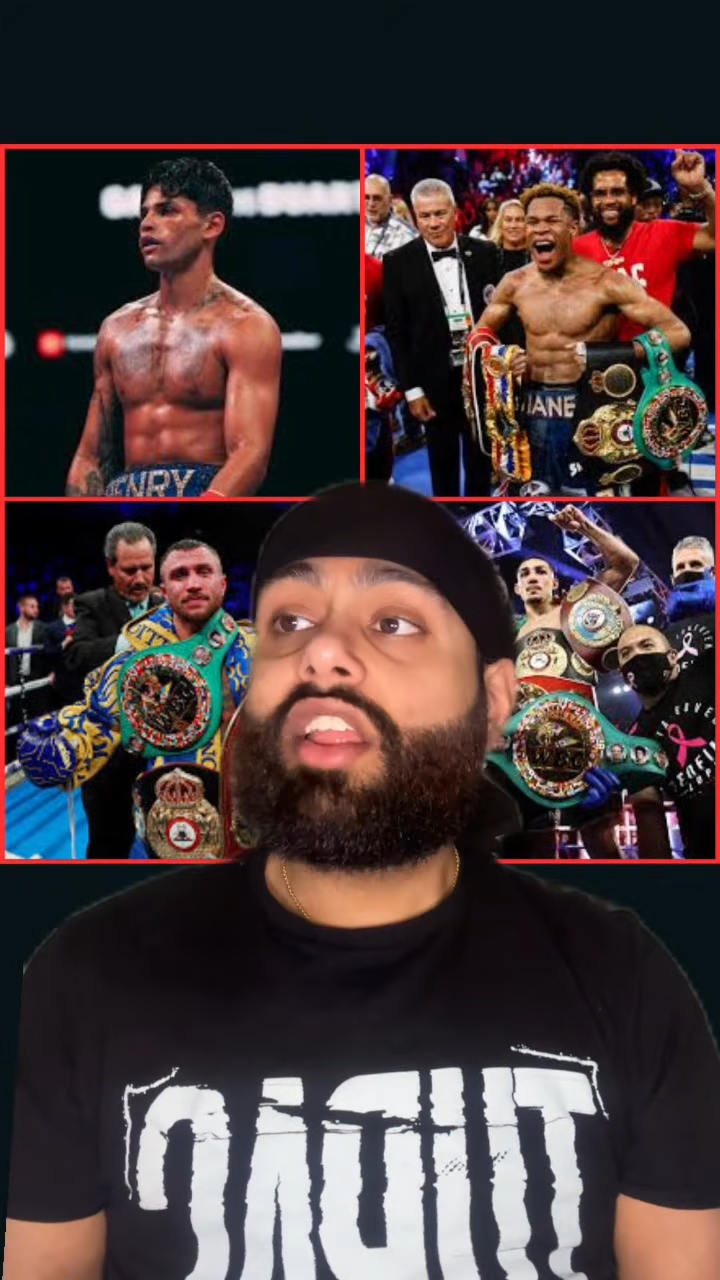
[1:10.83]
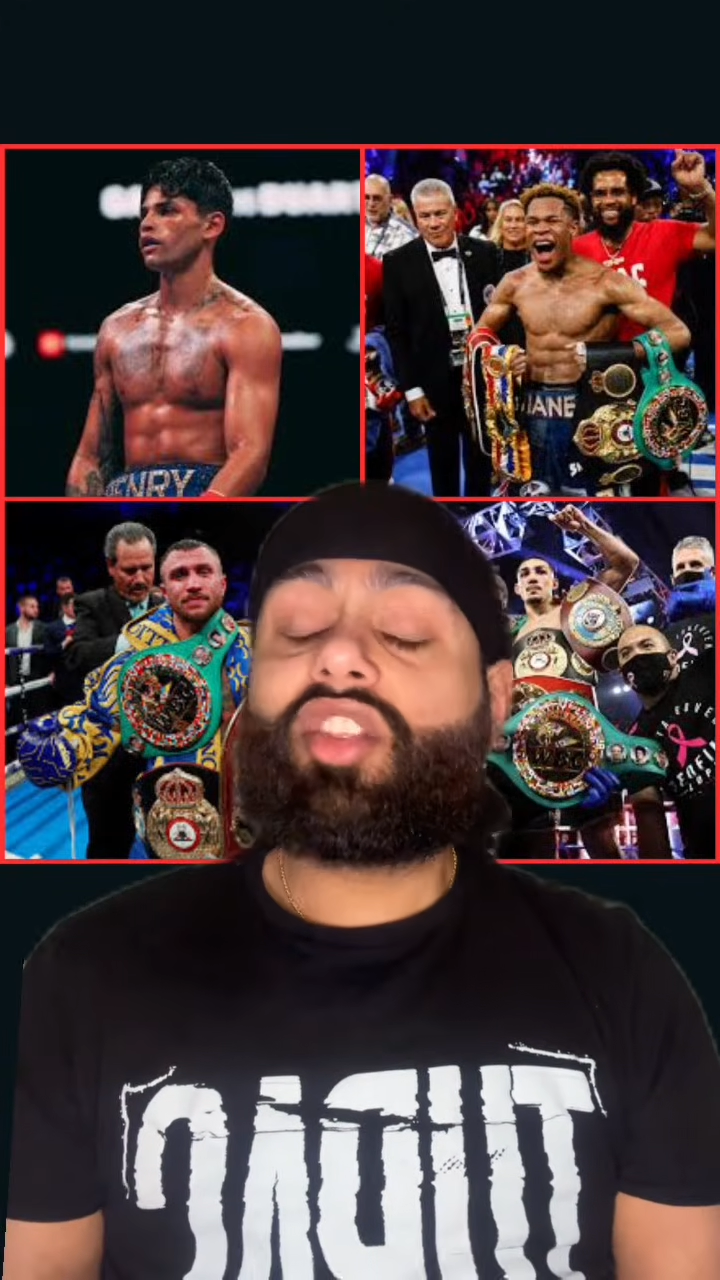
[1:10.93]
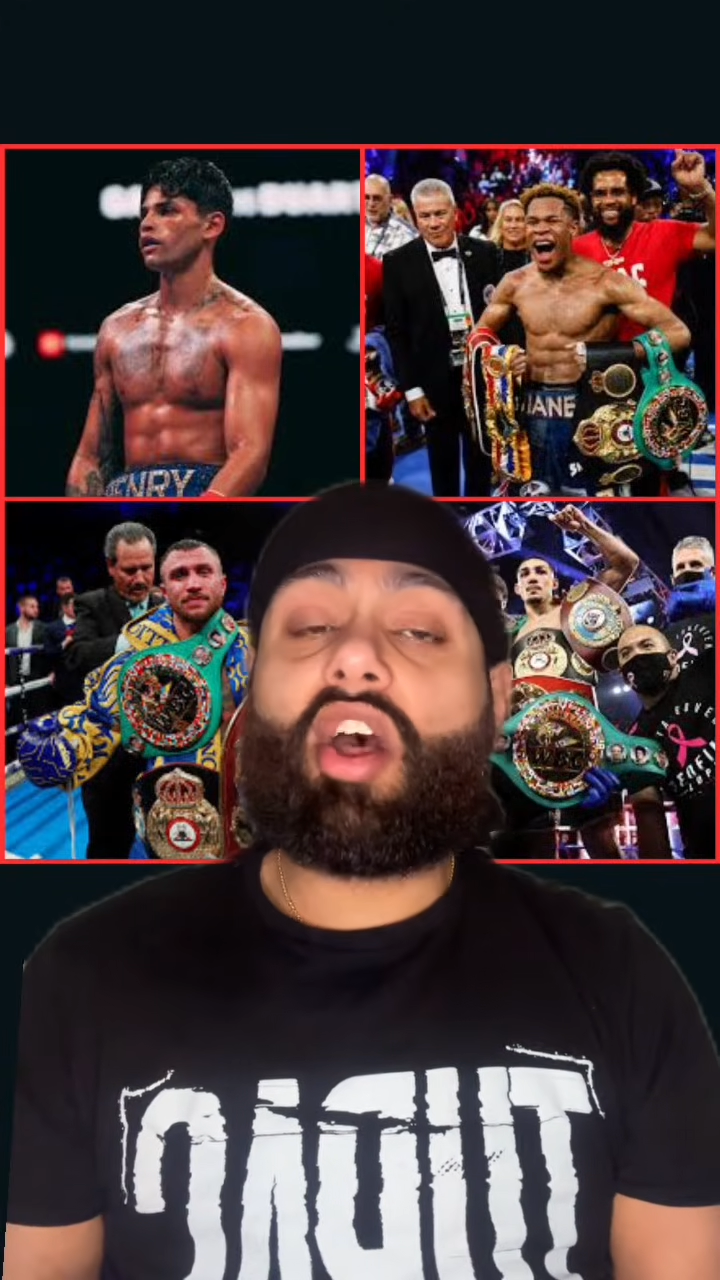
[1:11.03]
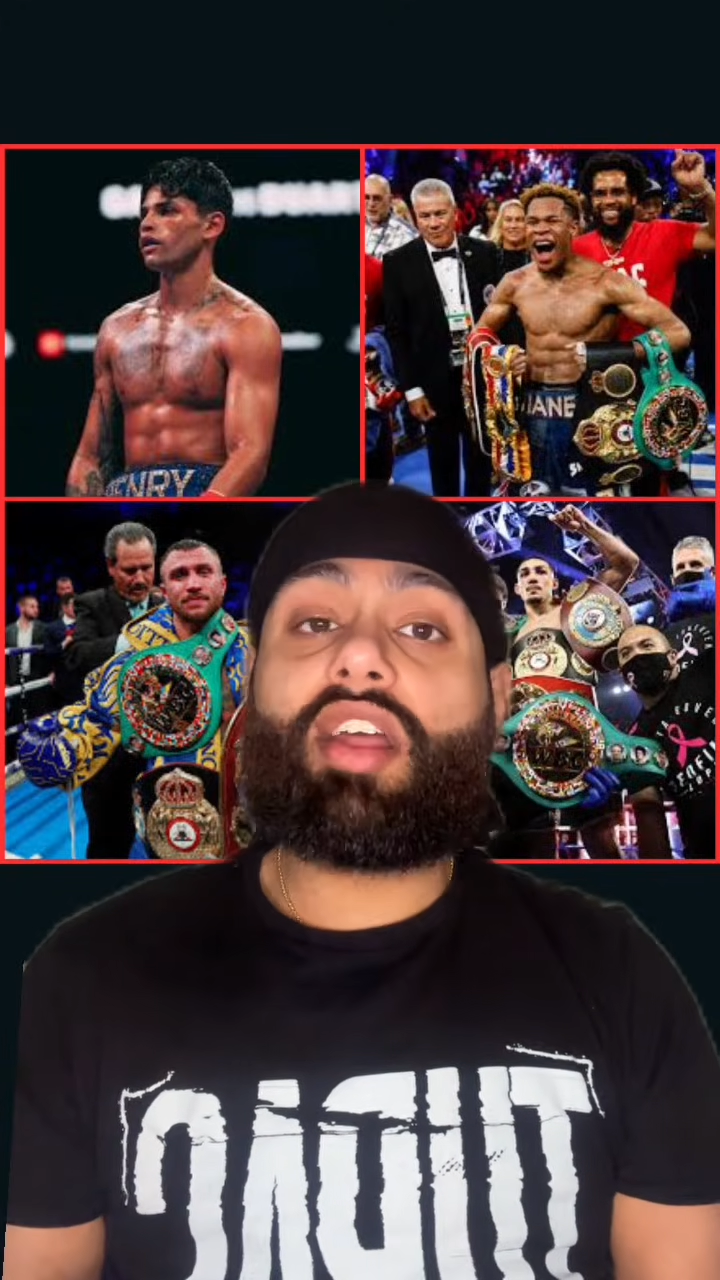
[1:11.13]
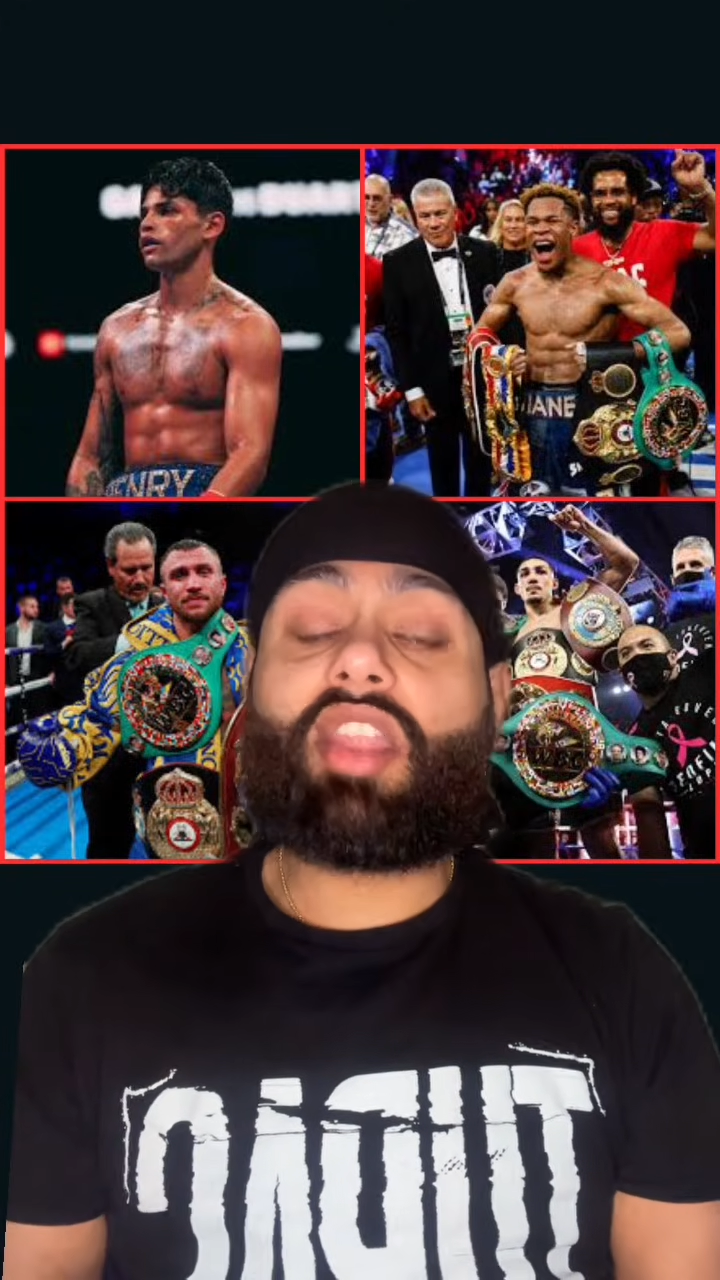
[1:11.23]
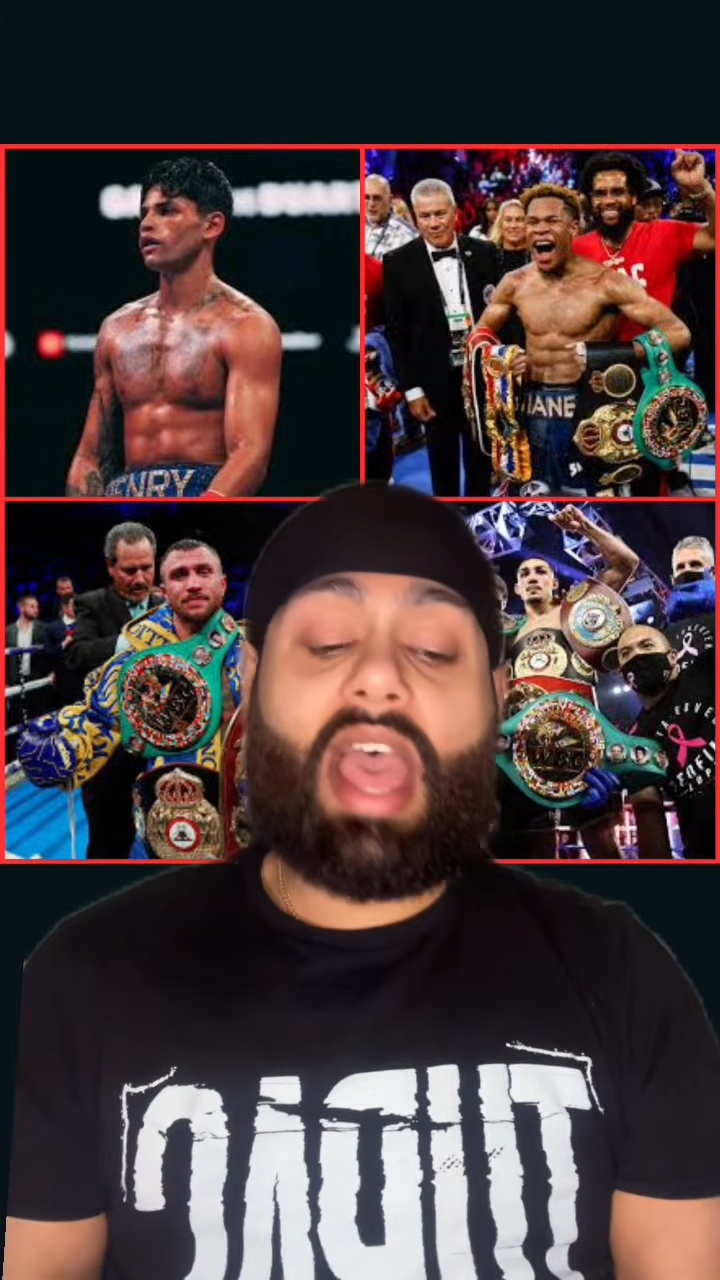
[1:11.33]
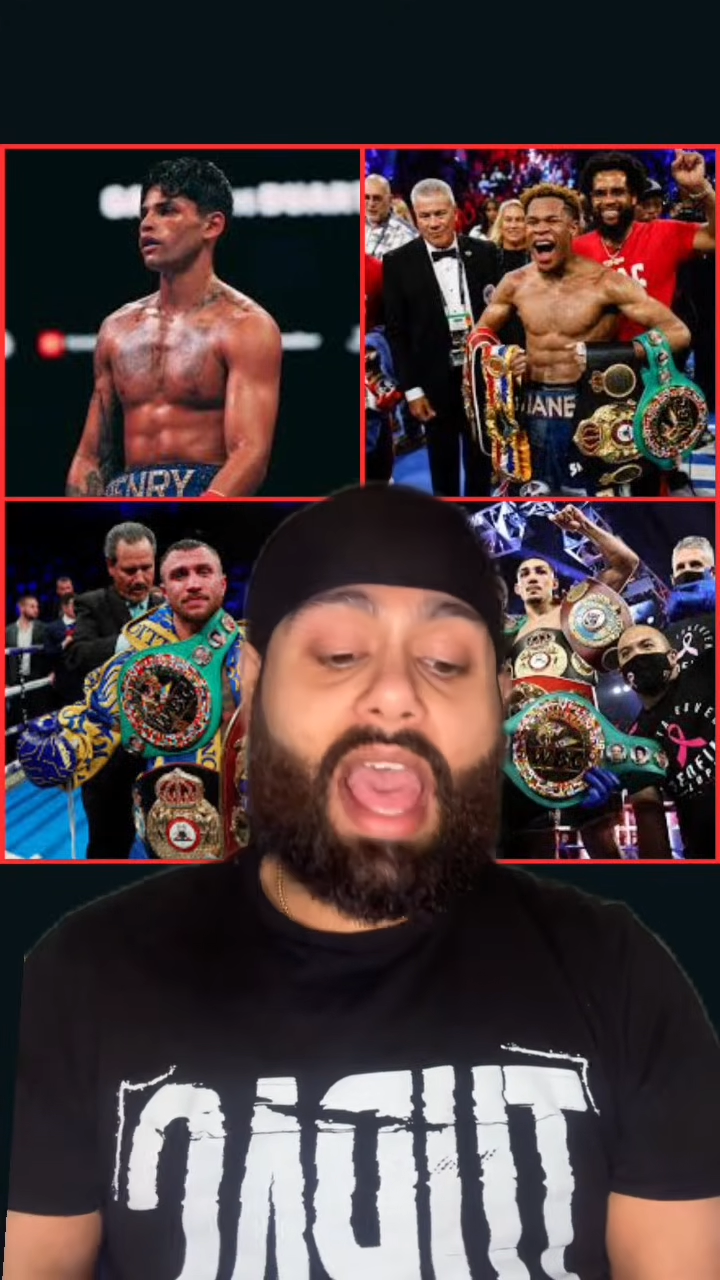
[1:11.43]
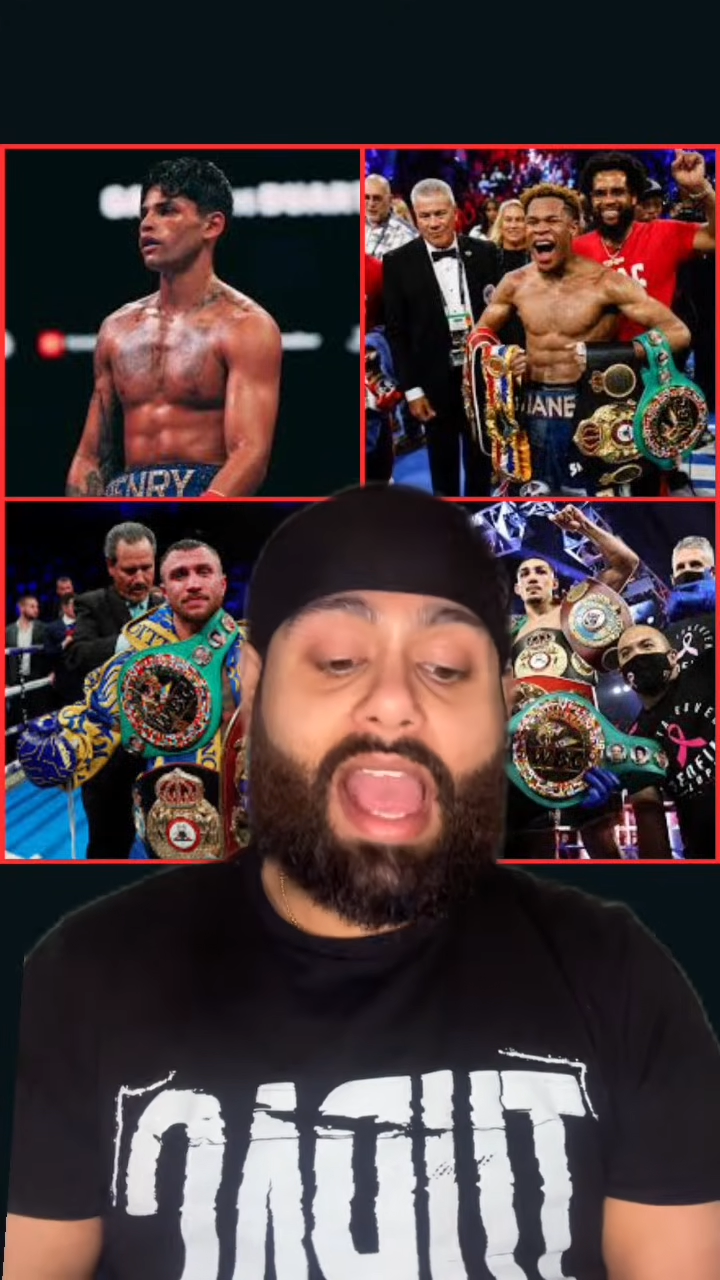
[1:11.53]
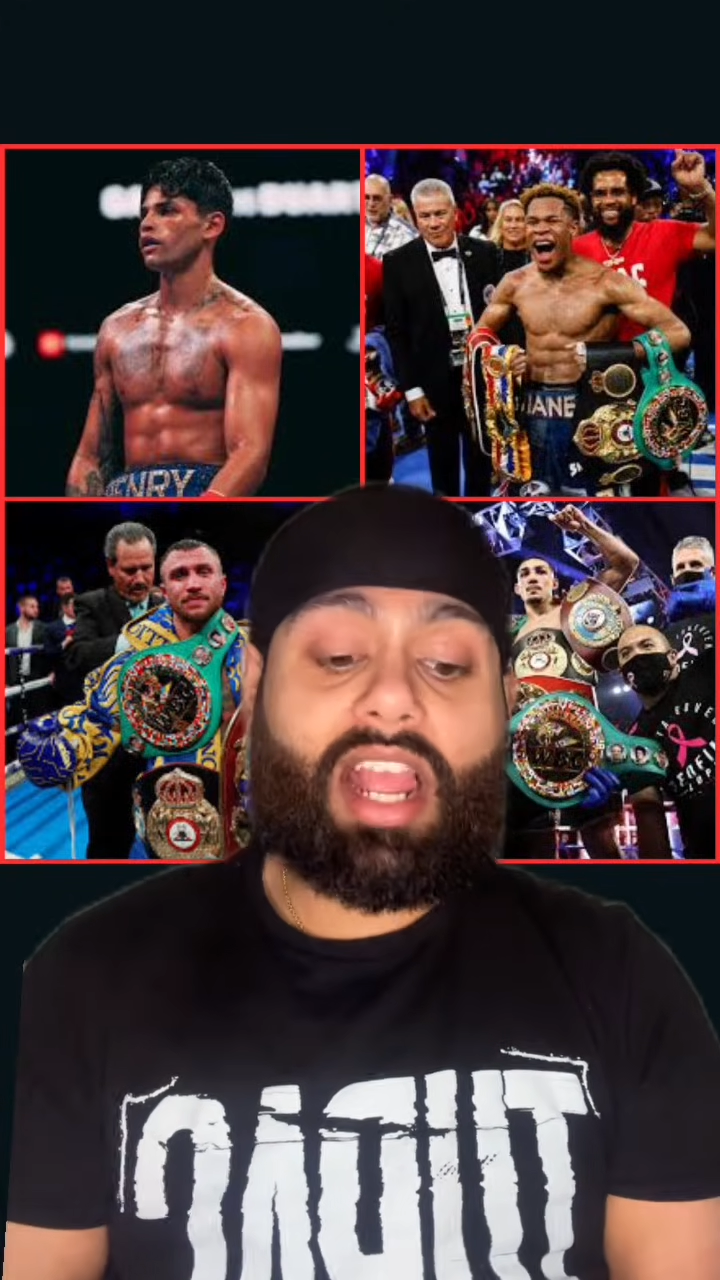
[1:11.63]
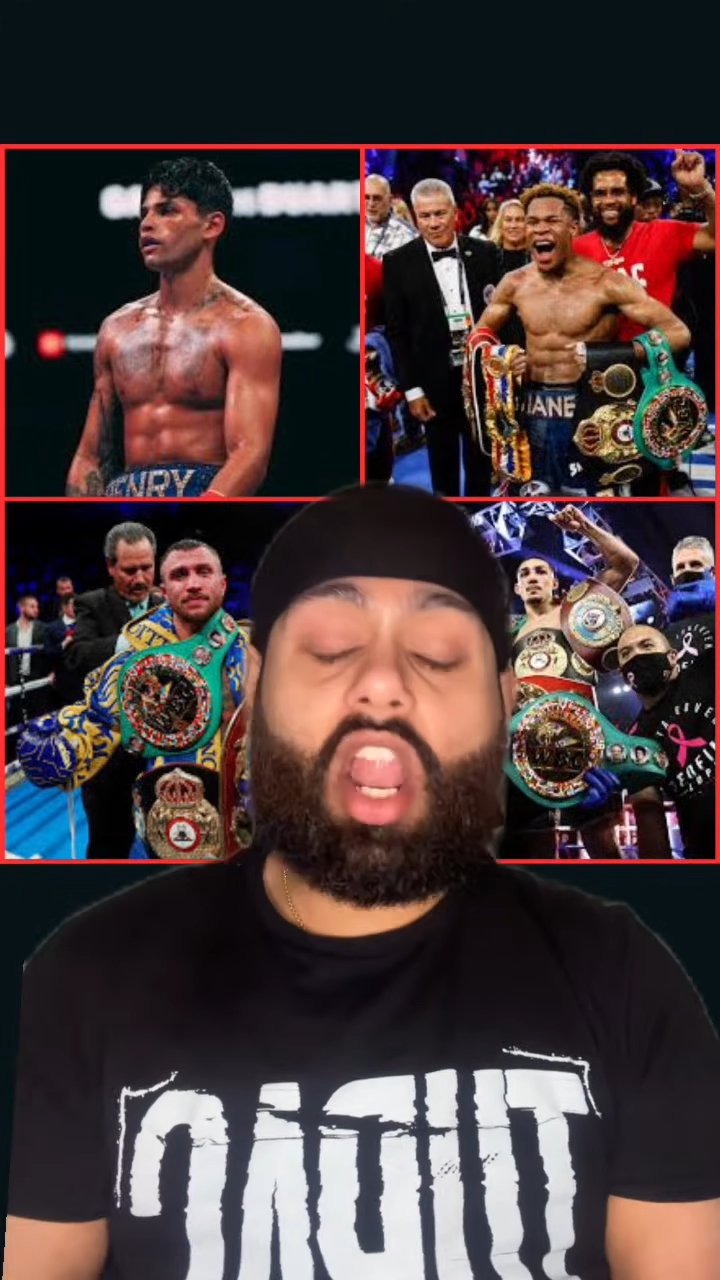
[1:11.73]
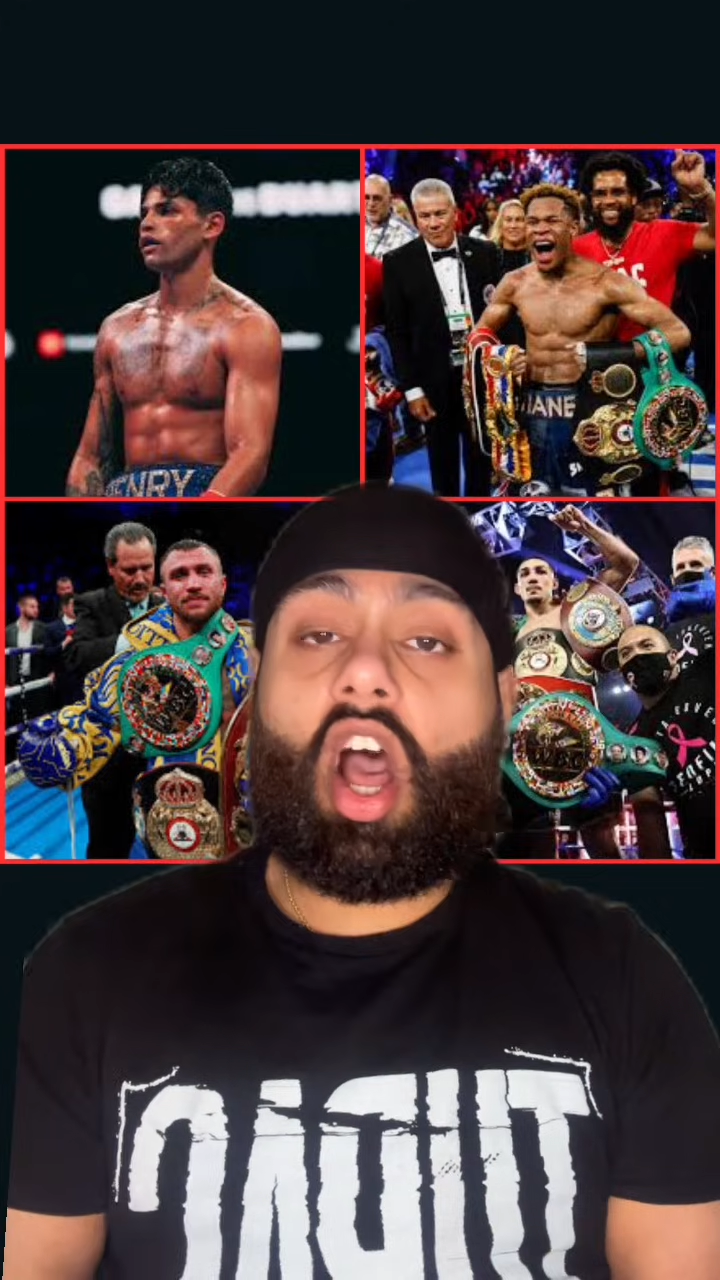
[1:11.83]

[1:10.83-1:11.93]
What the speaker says: the Hagler,